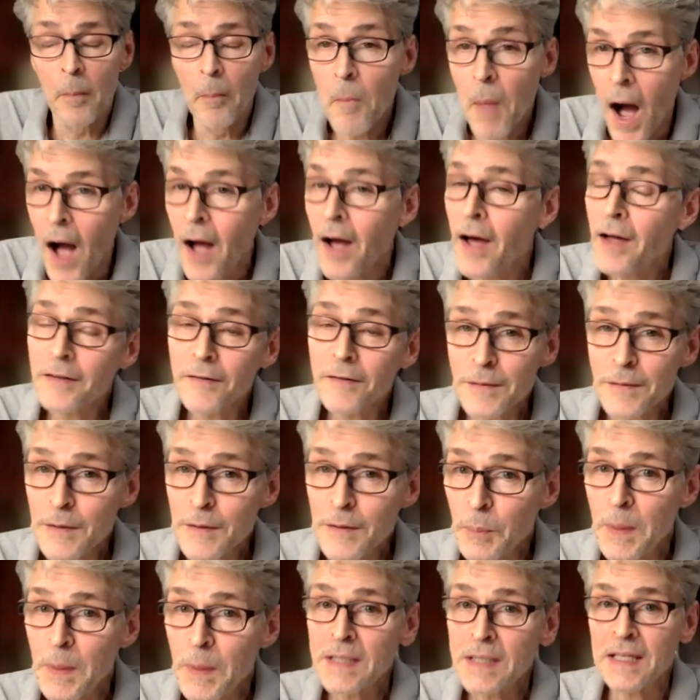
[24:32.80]
honestly
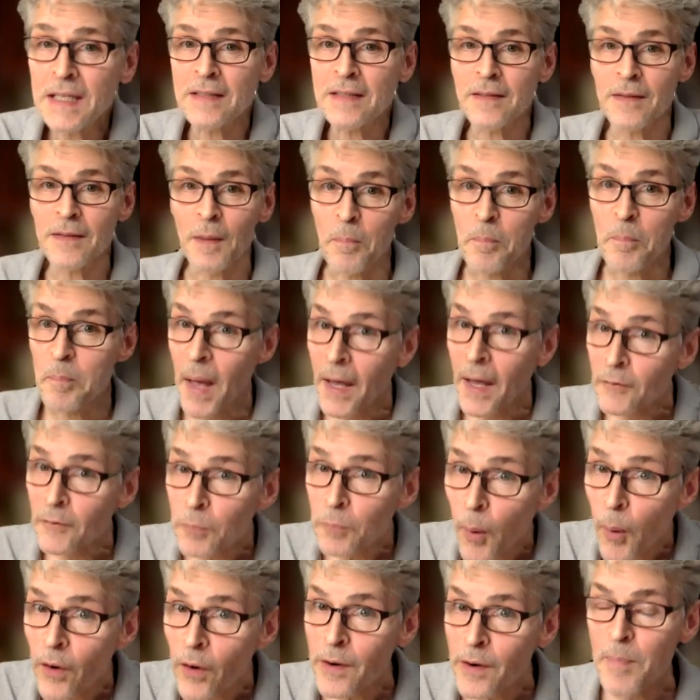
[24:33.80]
speaking, the best
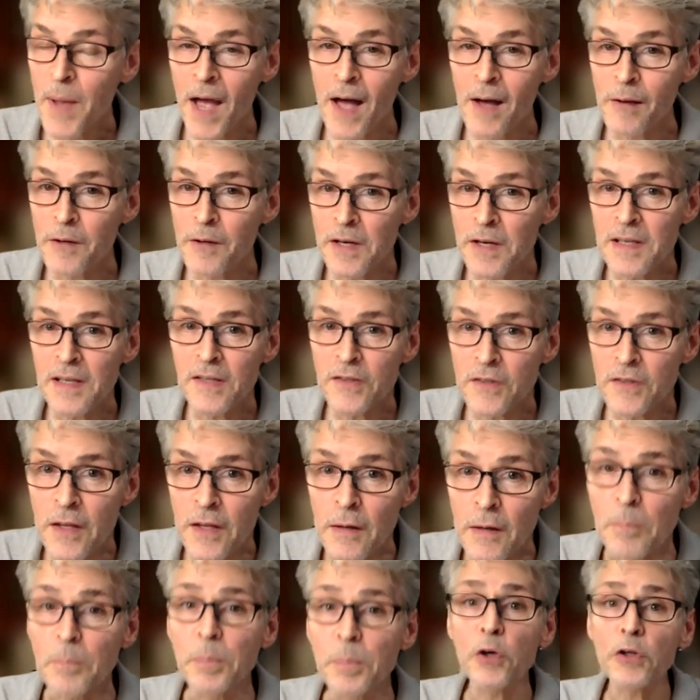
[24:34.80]
part about it is
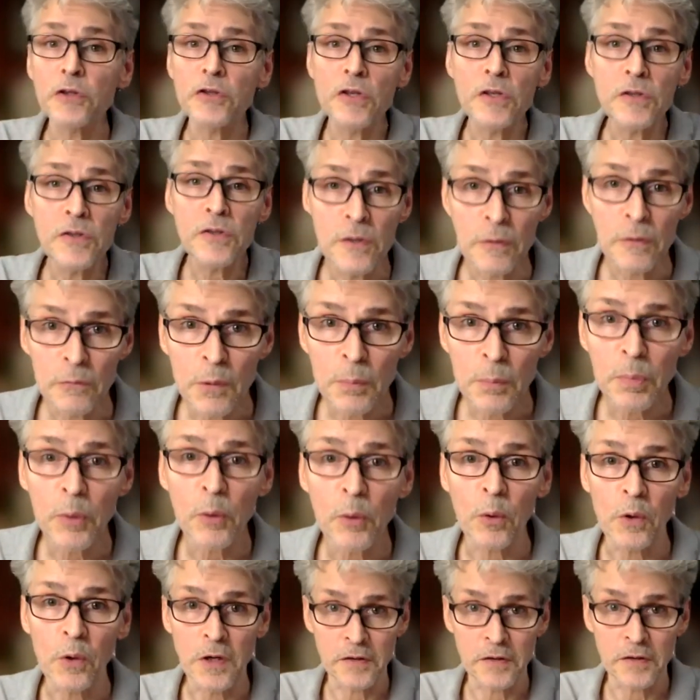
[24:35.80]
that it pushes the
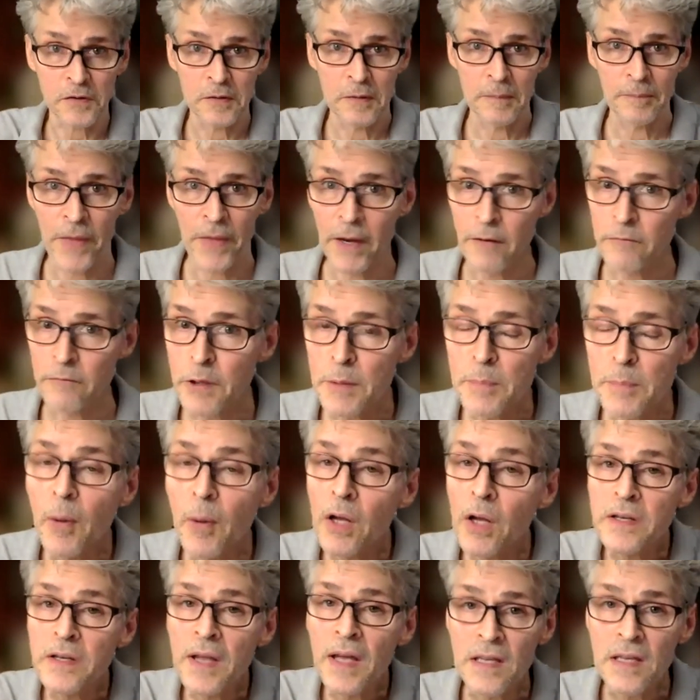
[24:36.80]
reports. Every
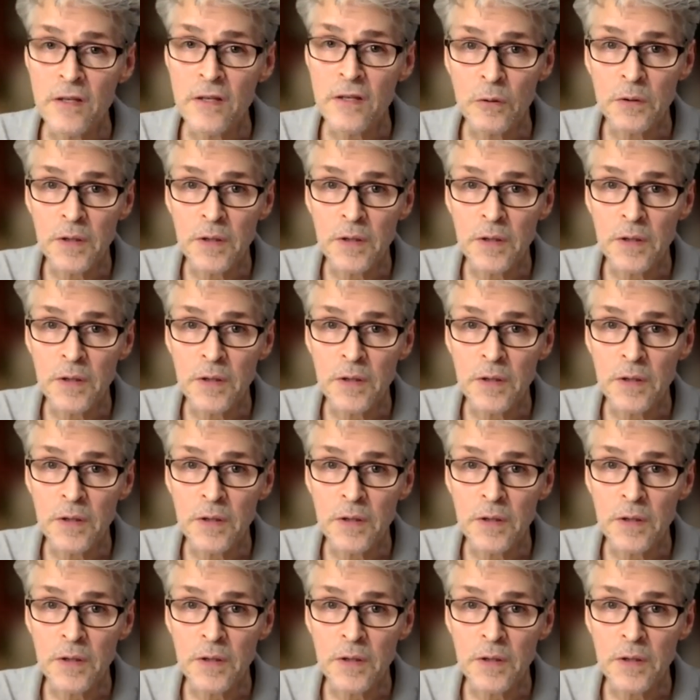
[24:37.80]
Monday you